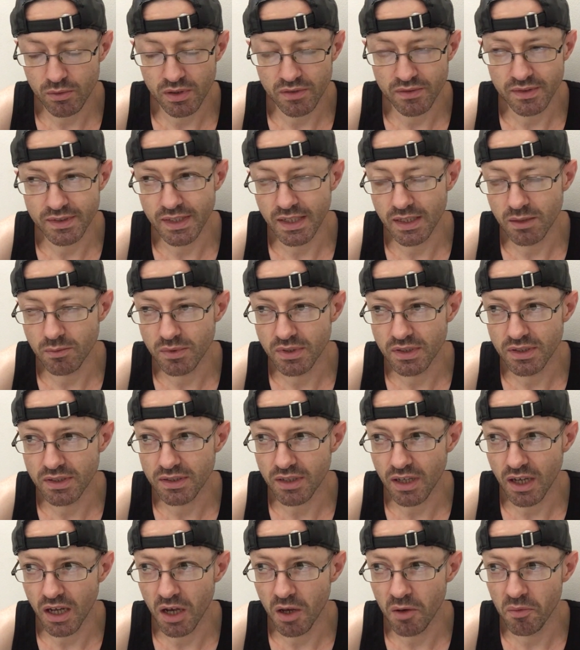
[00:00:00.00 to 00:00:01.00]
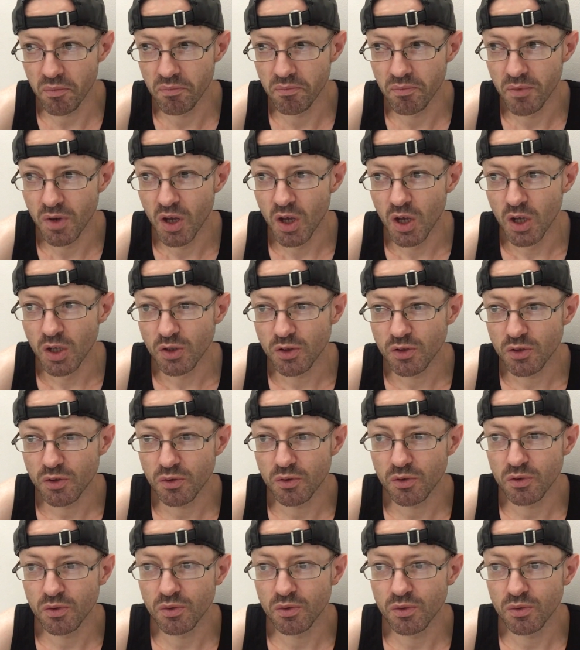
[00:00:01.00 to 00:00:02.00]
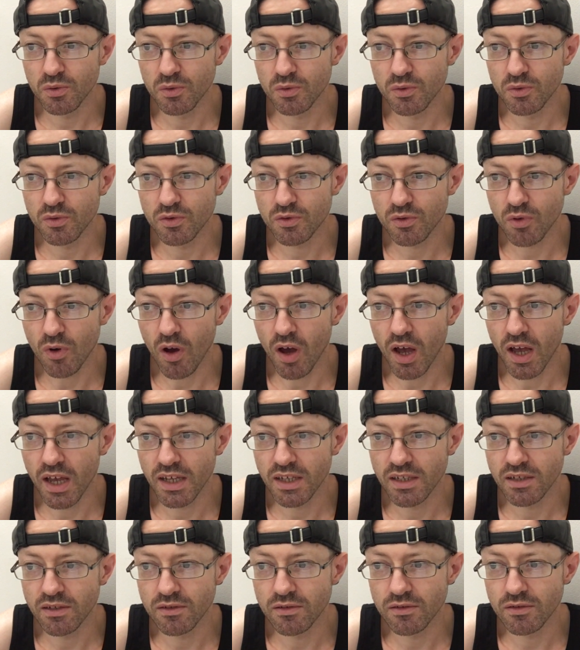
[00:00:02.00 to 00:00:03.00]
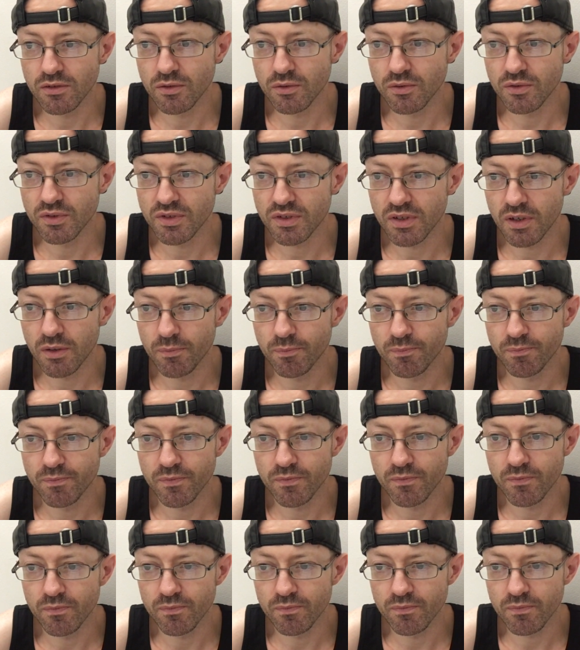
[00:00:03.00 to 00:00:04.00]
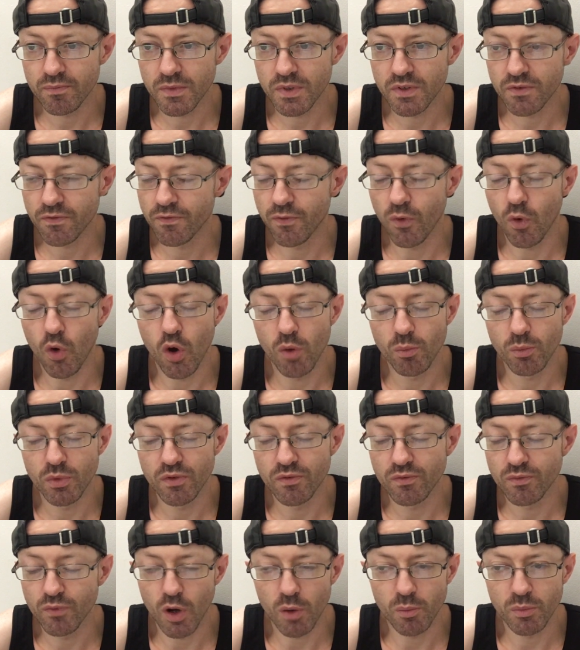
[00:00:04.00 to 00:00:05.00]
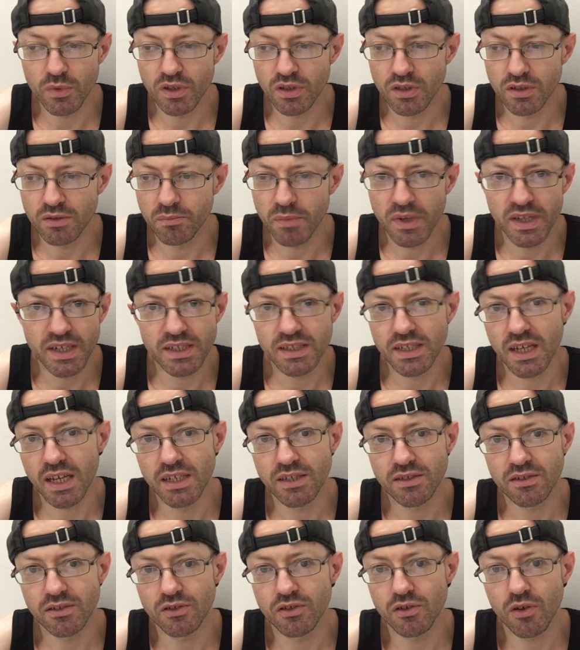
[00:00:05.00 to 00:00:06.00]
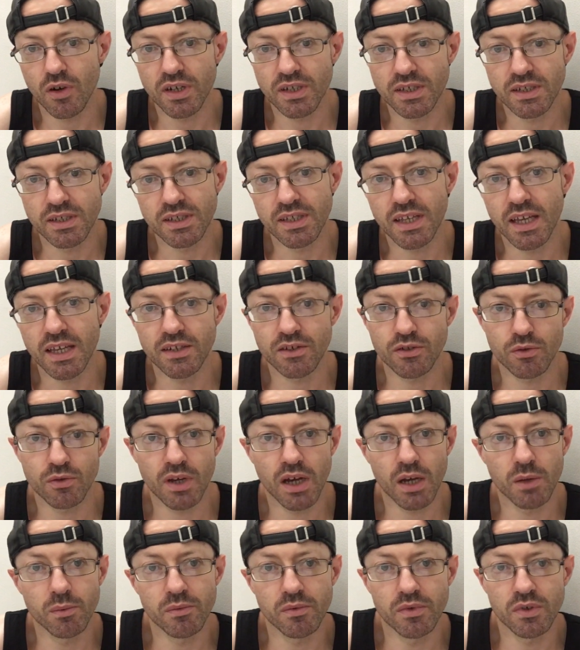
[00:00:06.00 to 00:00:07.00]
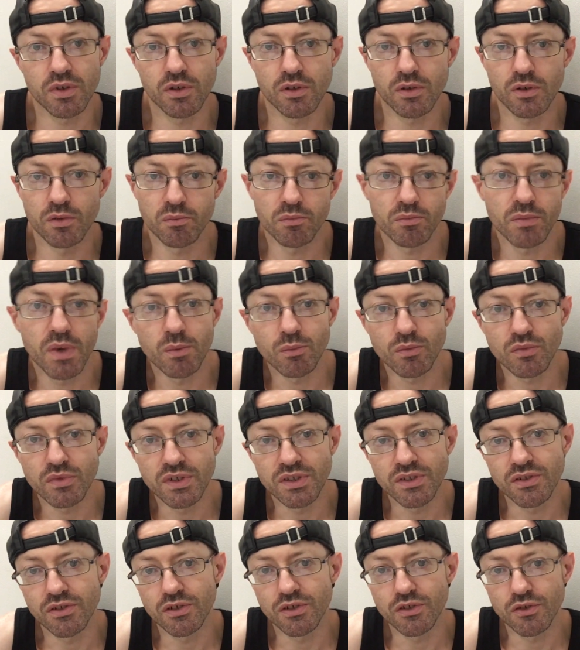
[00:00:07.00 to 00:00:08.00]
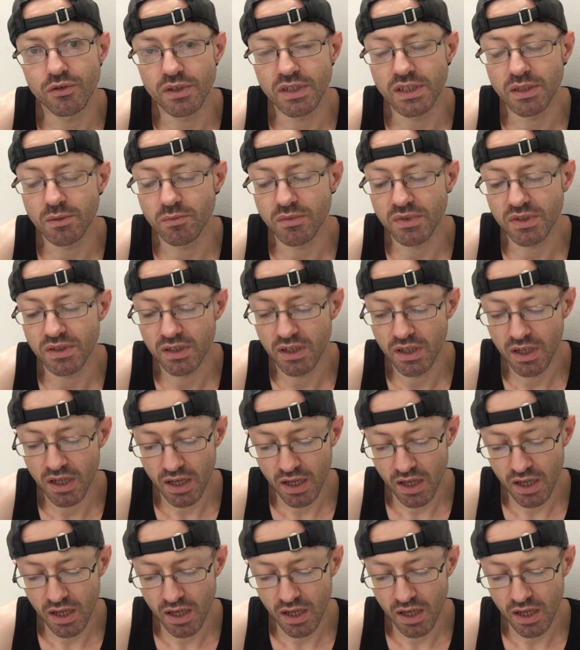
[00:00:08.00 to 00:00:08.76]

or whatever his name is, to try and do some form of Romulan meditation, try and get to her memories and her dreams.